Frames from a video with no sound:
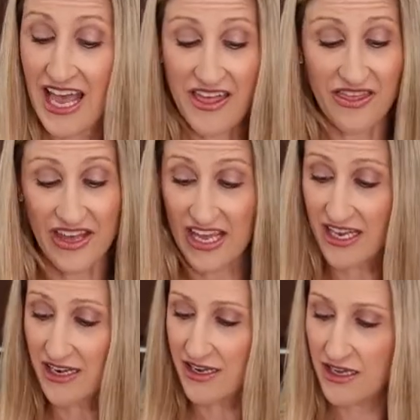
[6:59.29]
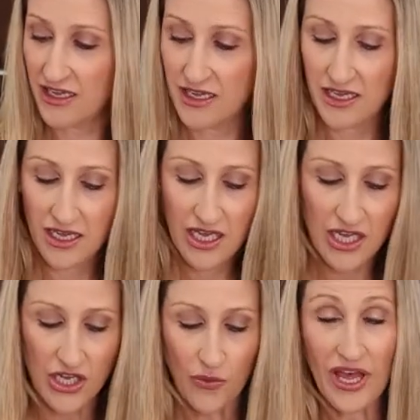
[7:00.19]
And then
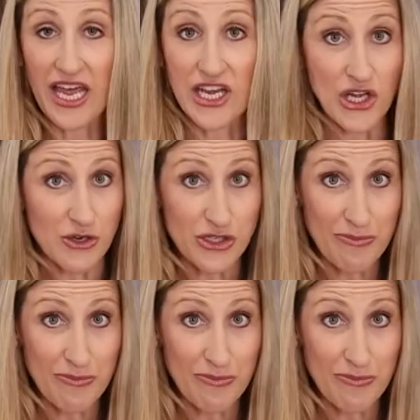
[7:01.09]
go ahead and use